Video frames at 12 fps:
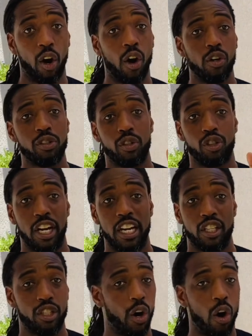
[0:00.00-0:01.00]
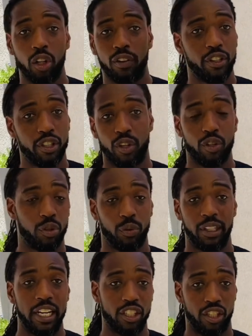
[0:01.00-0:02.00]
also changes all of your social
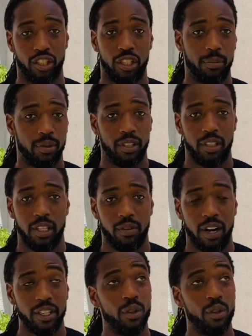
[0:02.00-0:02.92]
relationships, right?